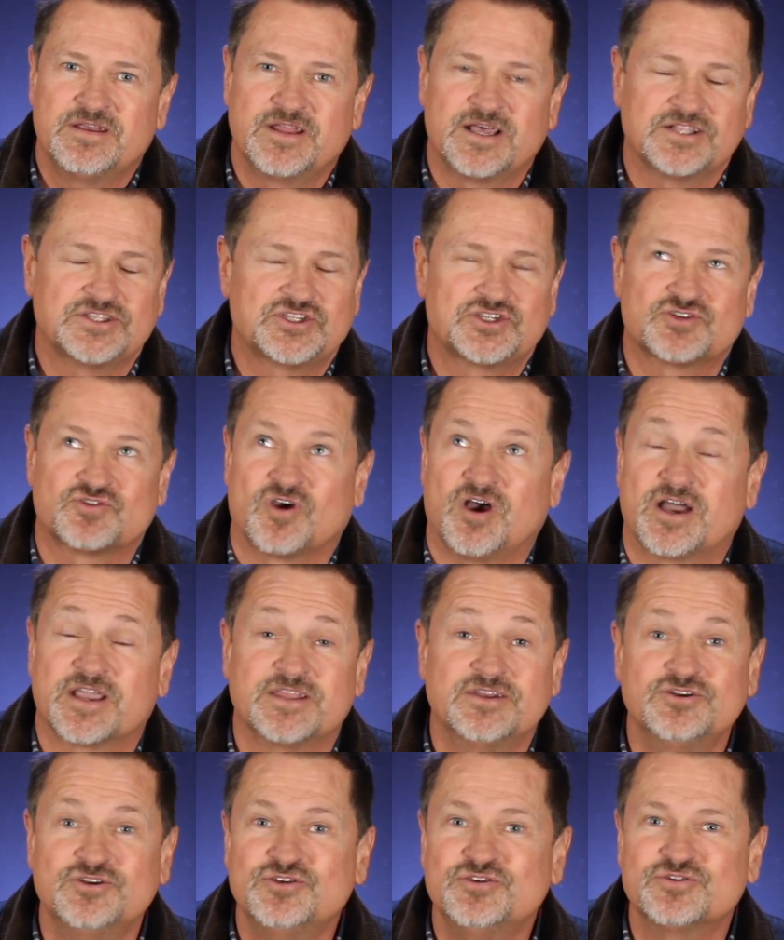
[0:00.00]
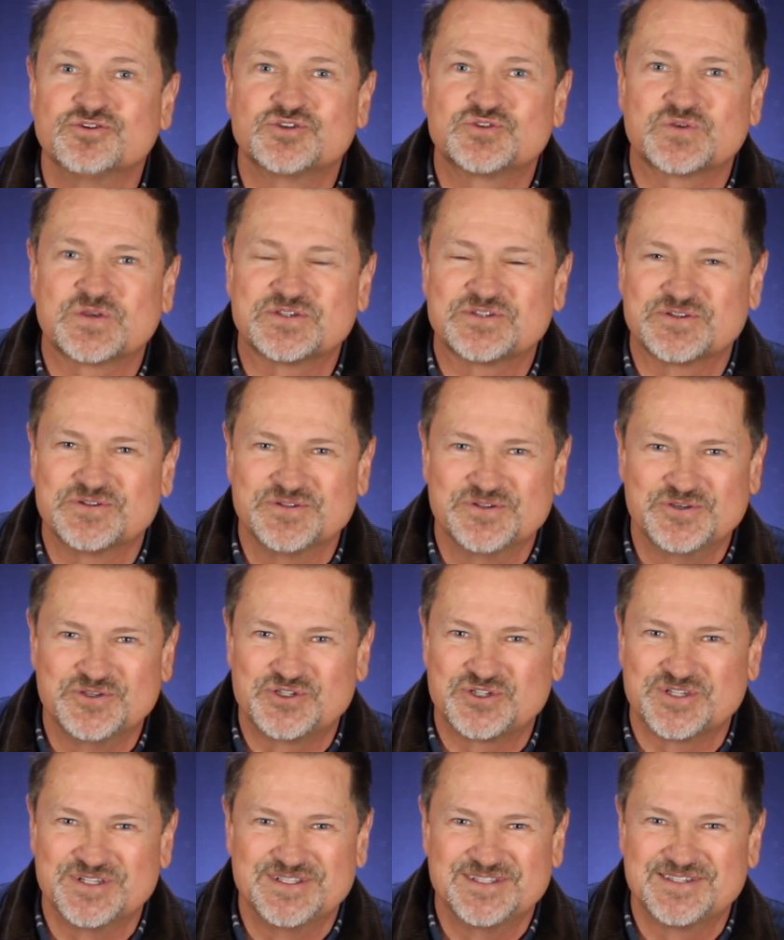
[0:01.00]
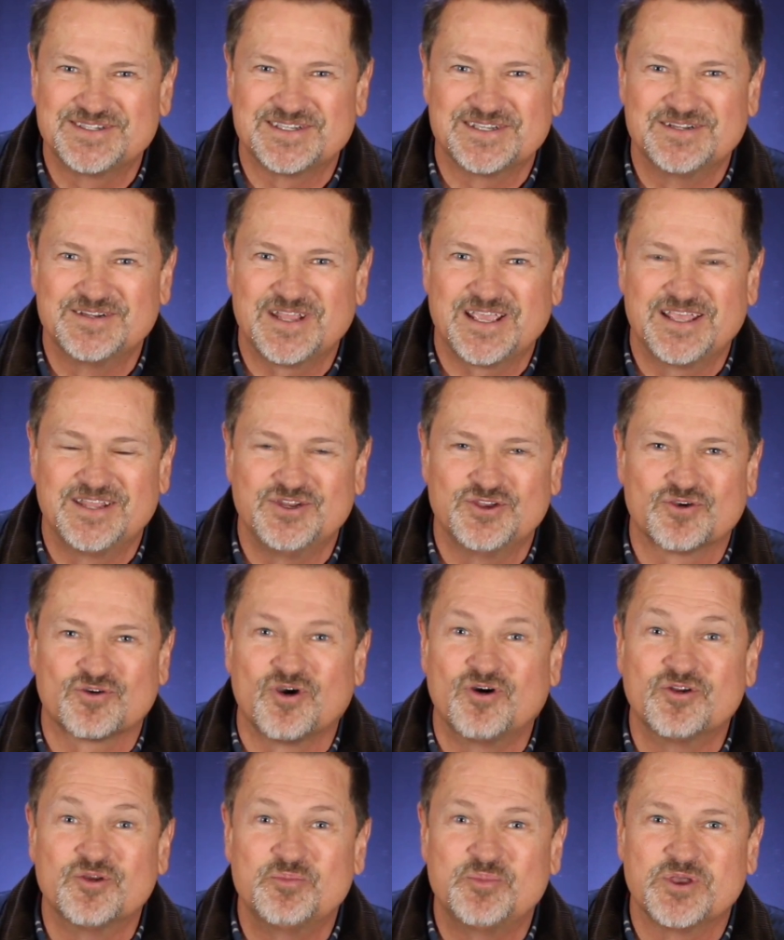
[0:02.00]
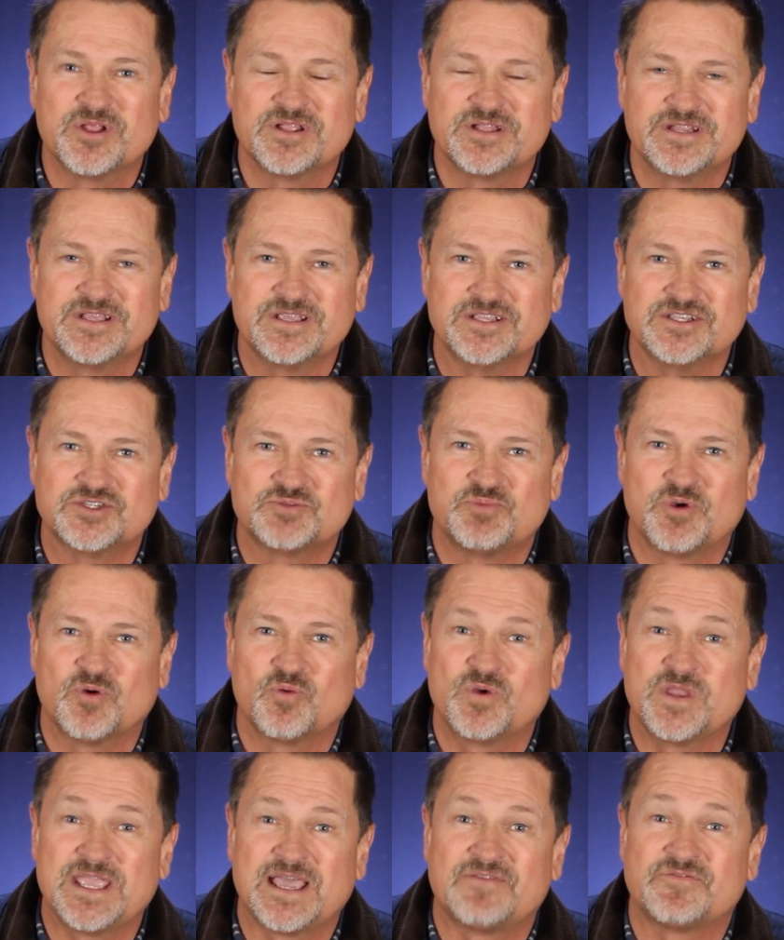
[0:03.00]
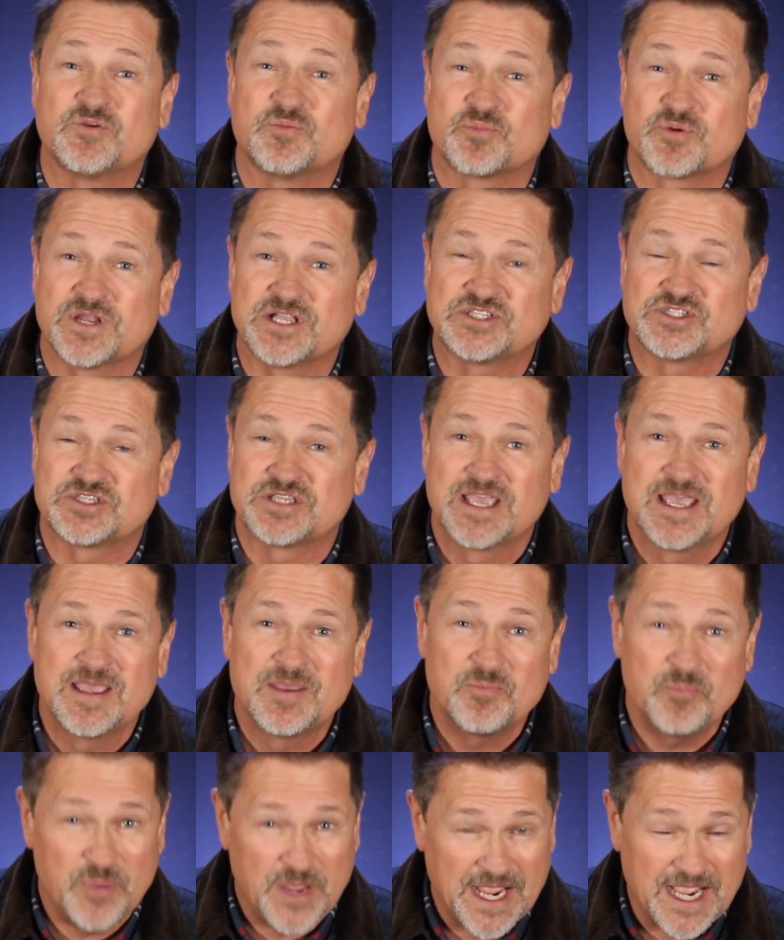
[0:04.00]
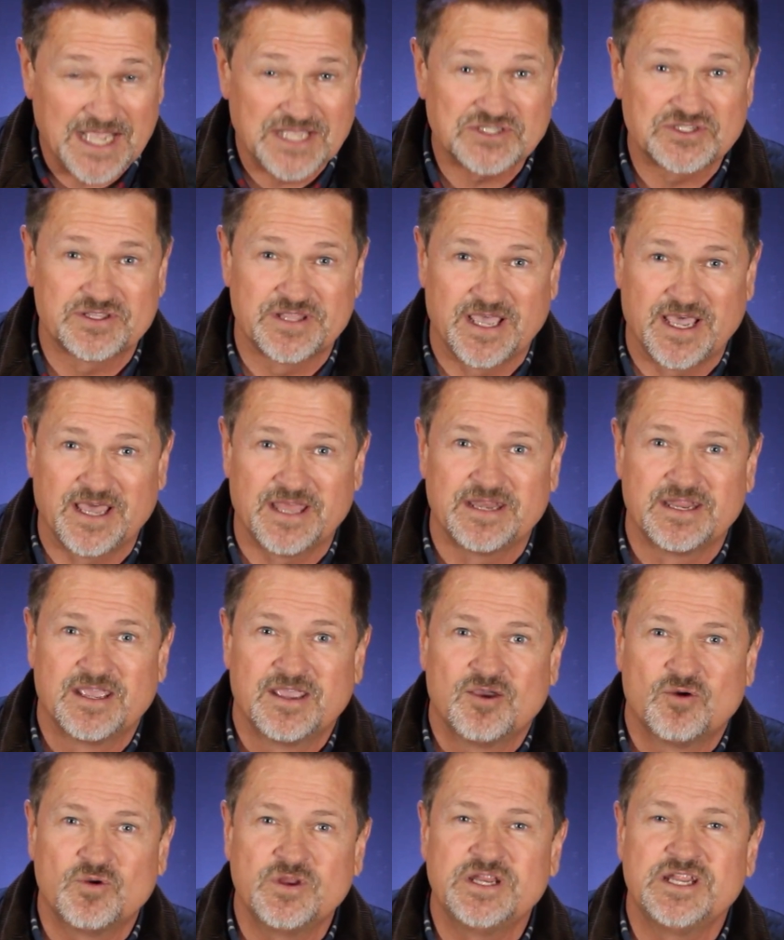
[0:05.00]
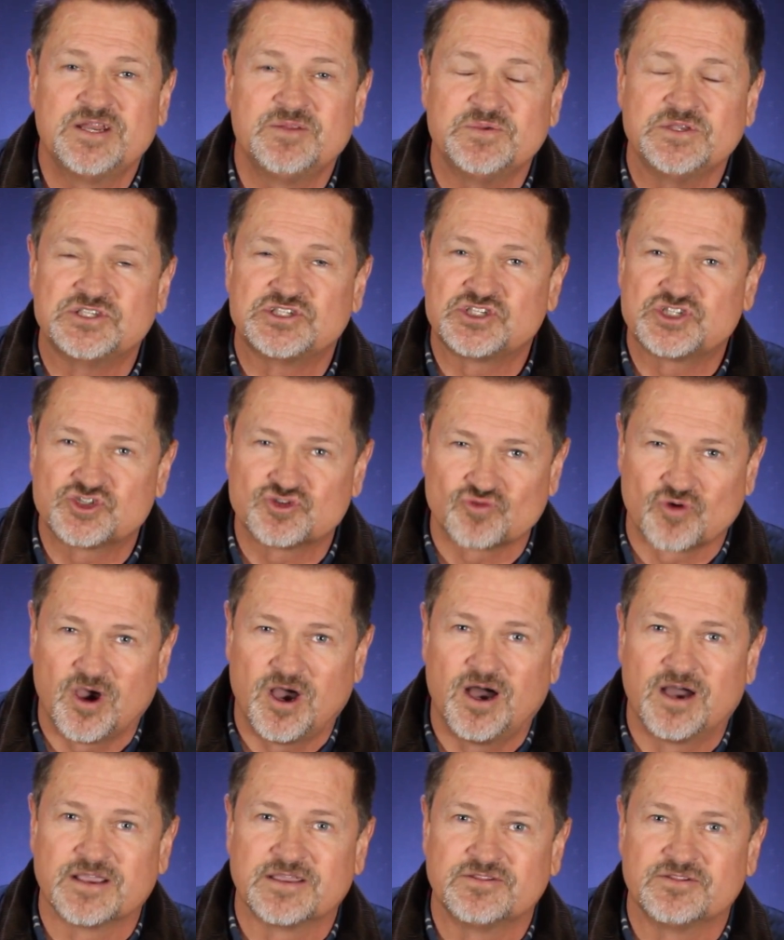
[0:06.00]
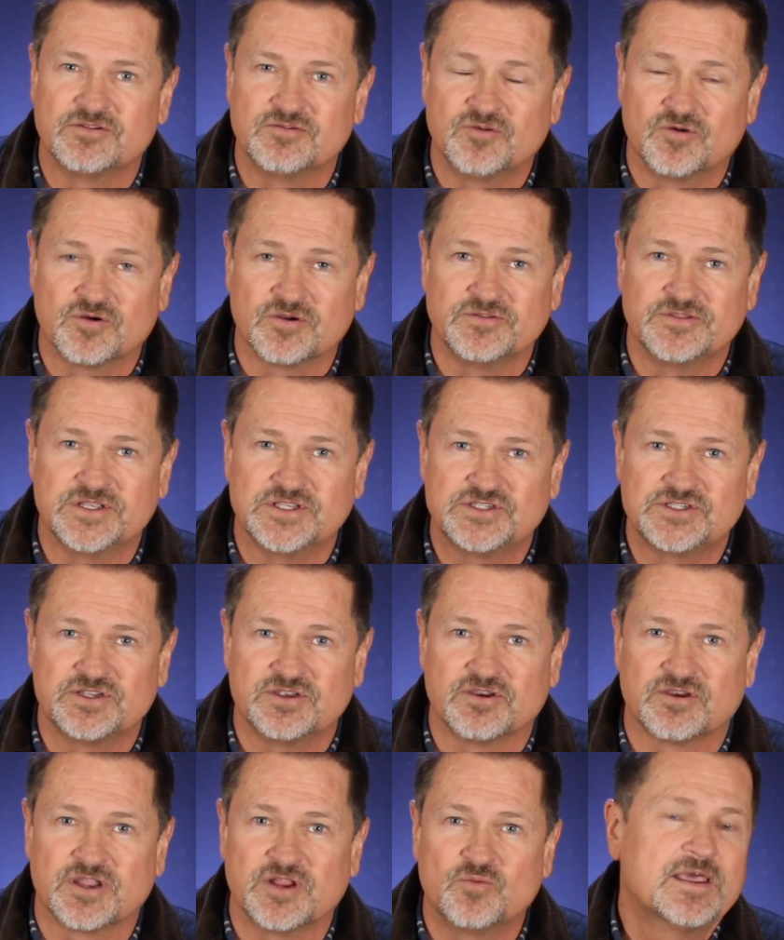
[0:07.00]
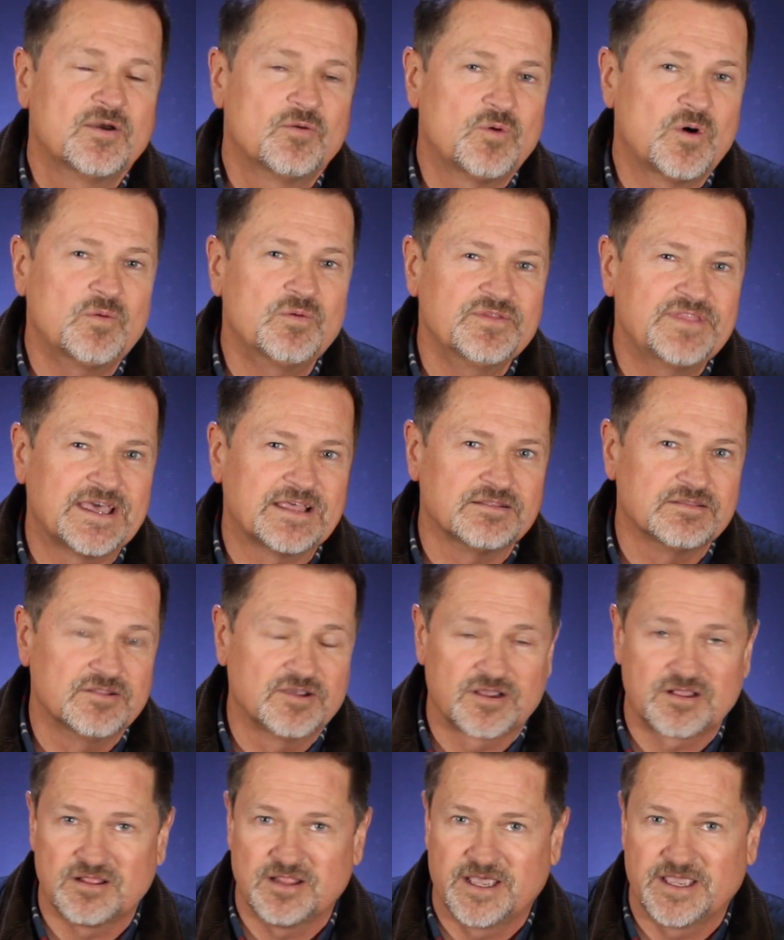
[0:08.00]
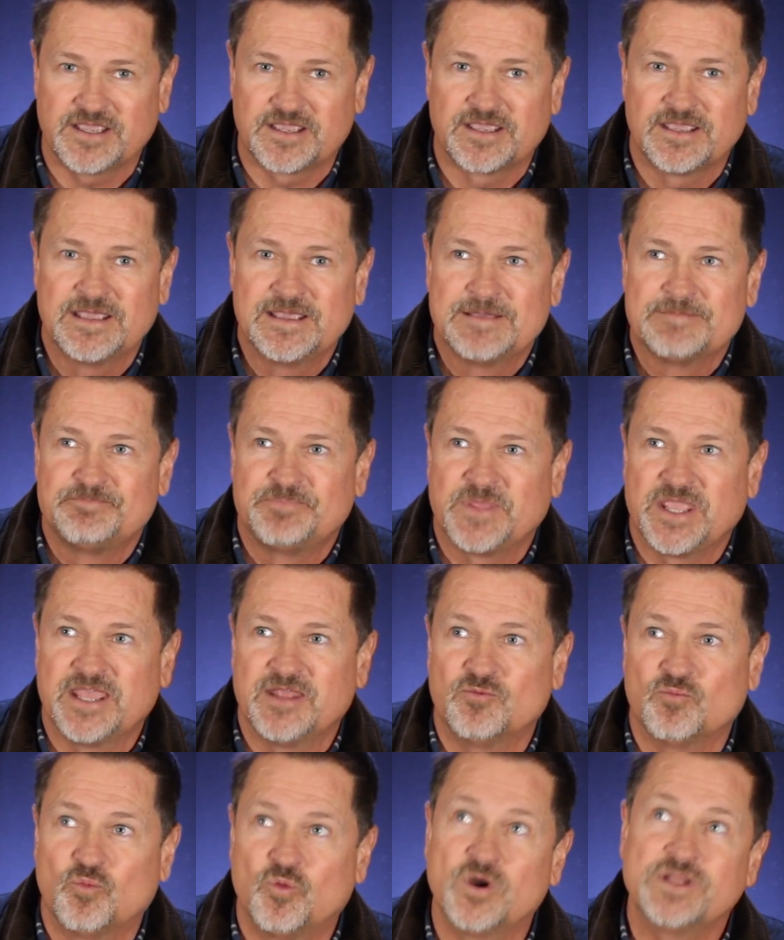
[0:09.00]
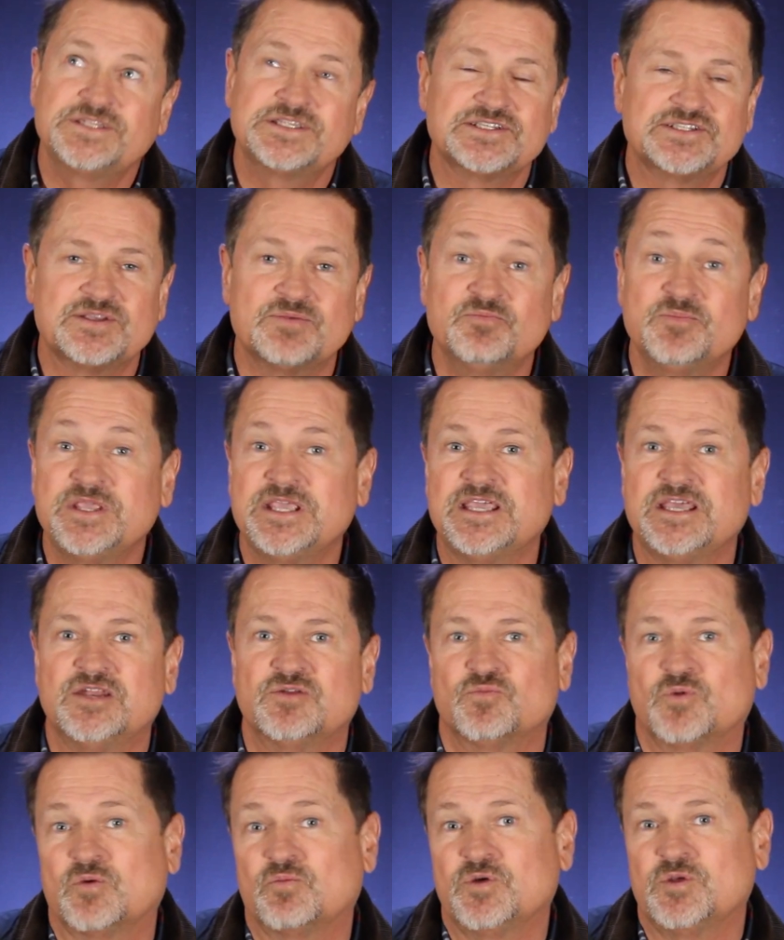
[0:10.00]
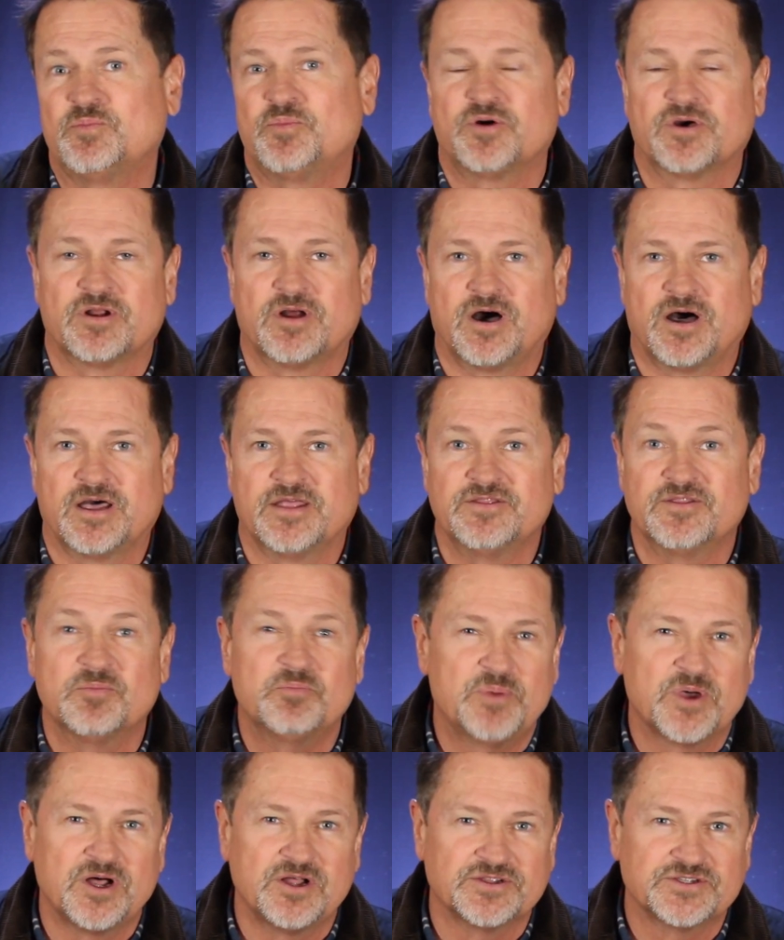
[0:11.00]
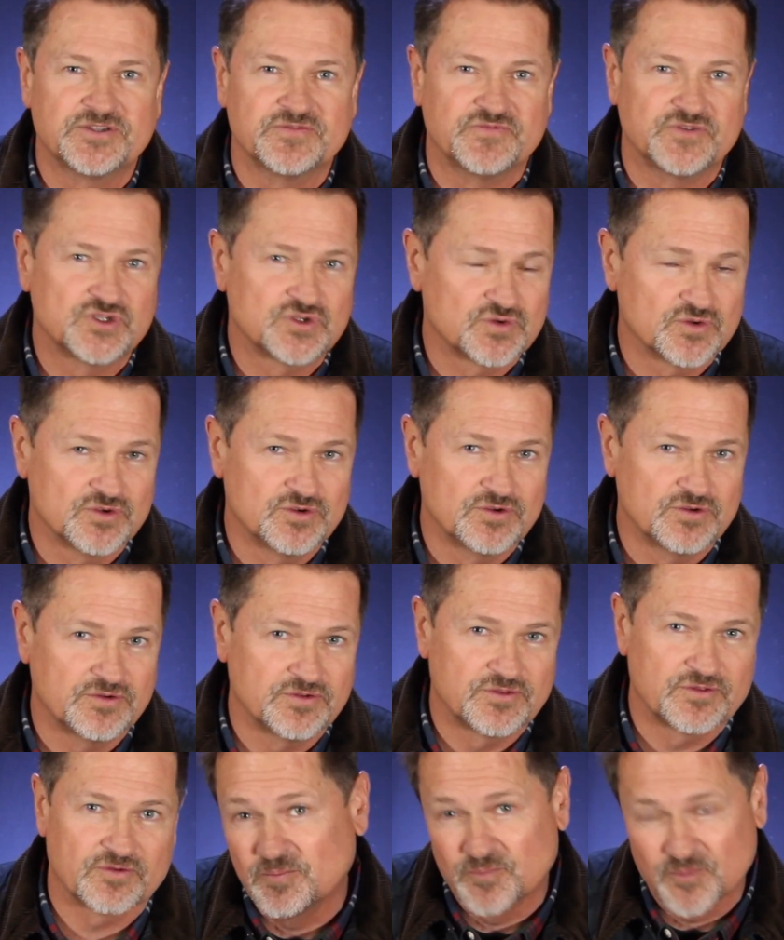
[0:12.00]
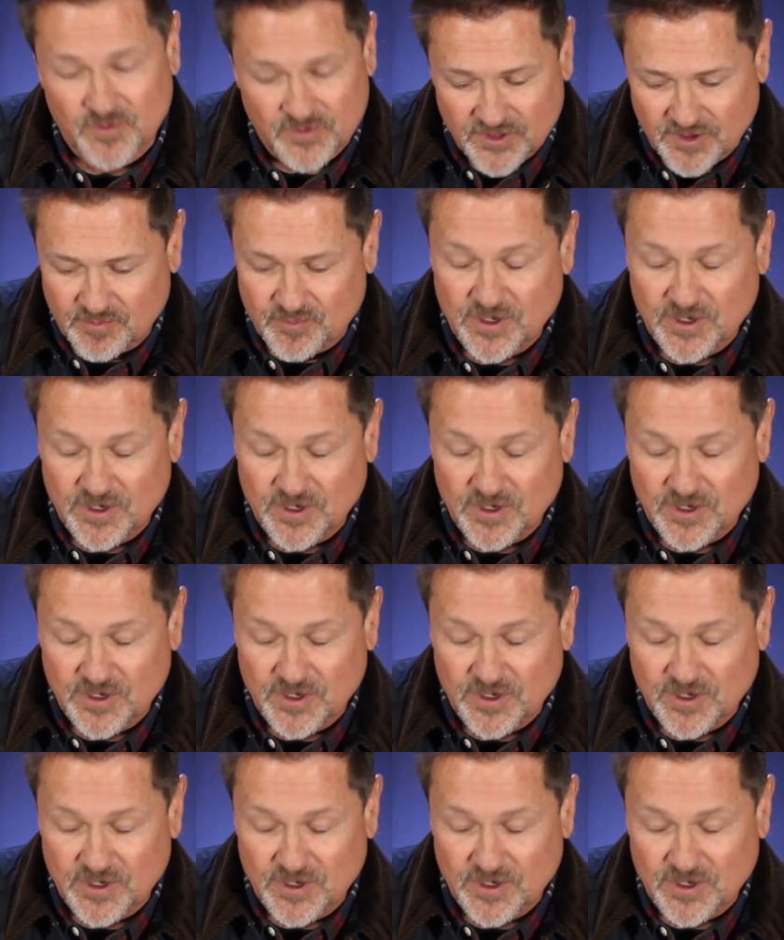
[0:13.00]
not strong in New Year's resolutions and your own abilities, but we have to press past that. We need to be strong in the Lord this year. And what will that look like? And what does it mean when we put on the belt of truth, the